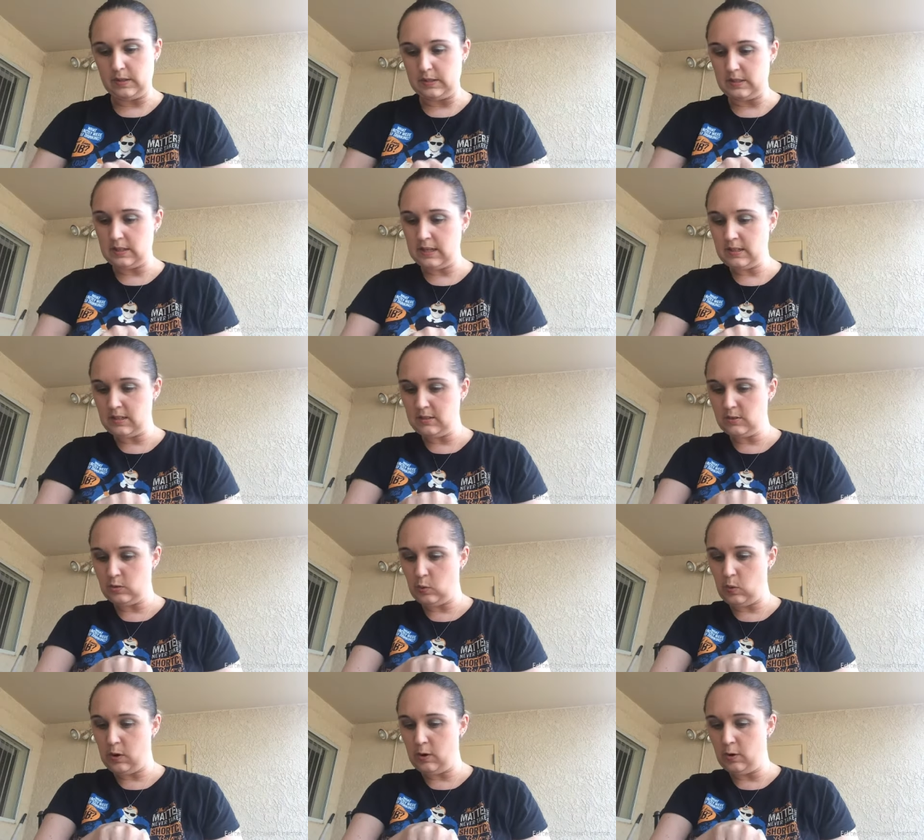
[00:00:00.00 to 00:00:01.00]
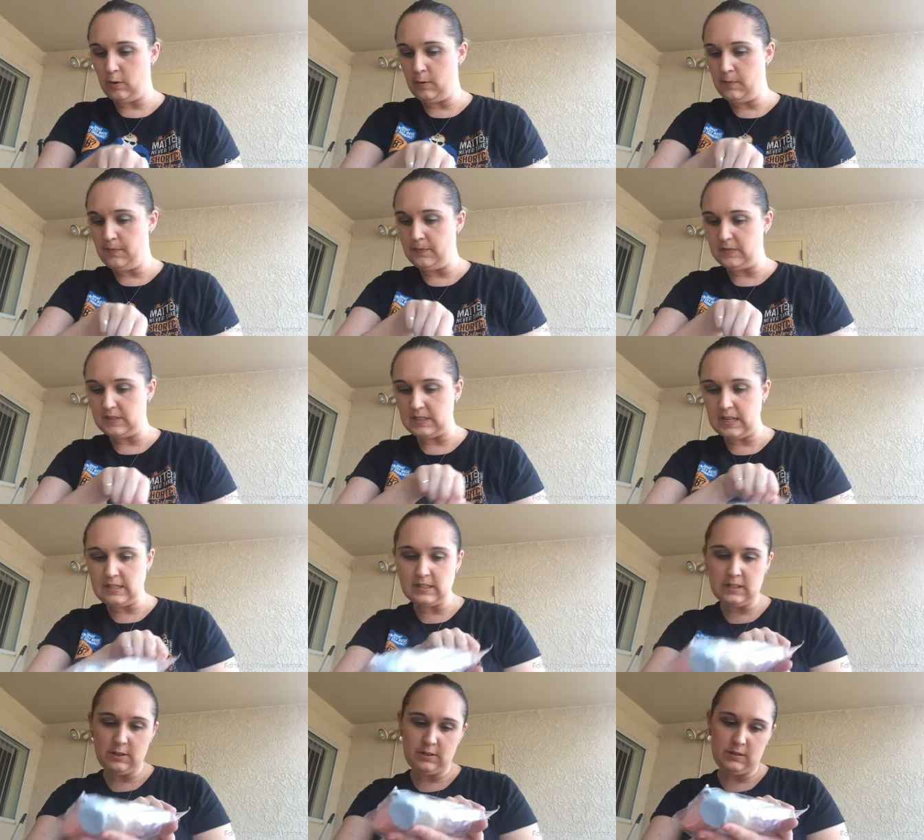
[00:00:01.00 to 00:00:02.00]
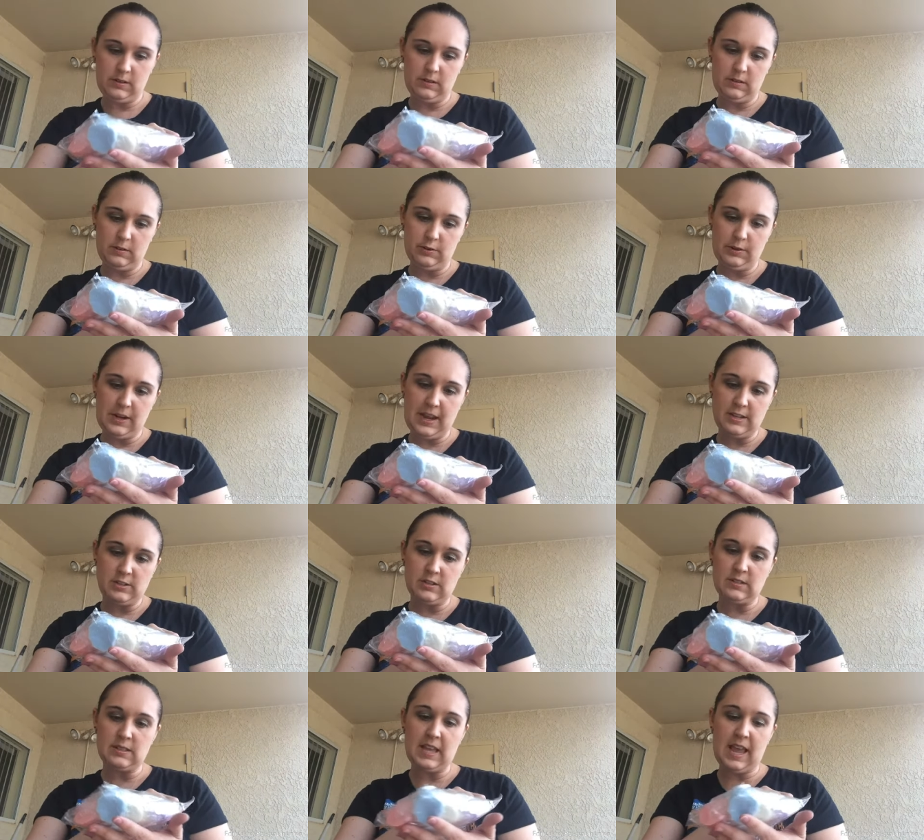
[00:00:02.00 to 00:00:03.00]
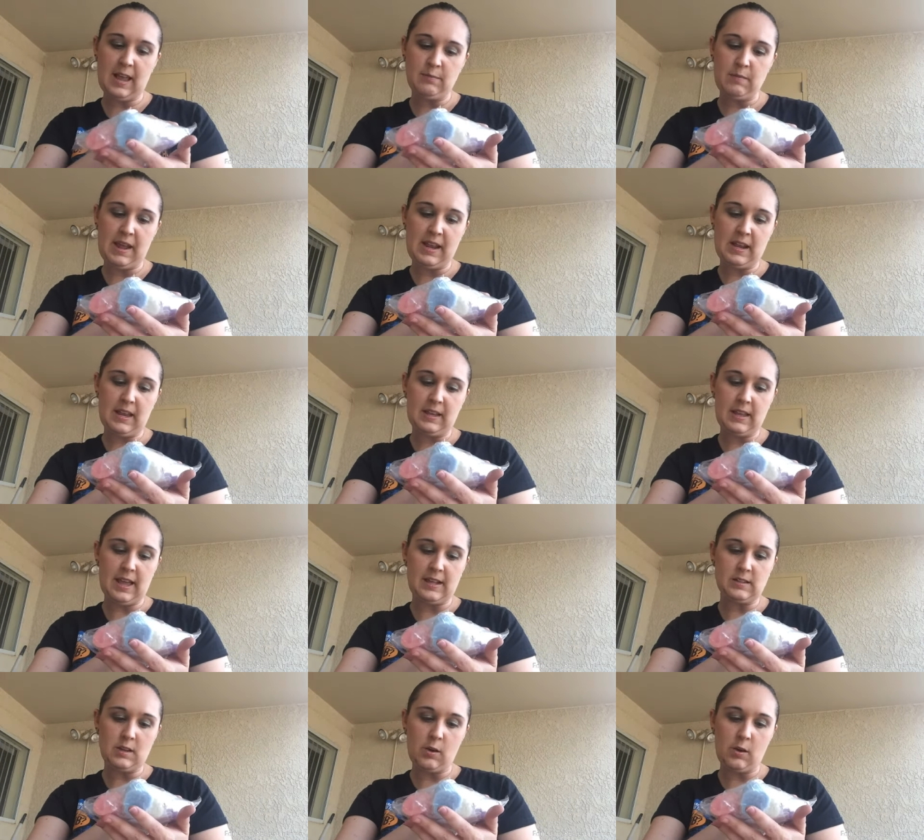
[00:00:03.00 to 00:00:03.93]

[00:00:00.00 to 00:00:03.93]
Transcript: scented squirrel, Scented Creations, handmade in Kent,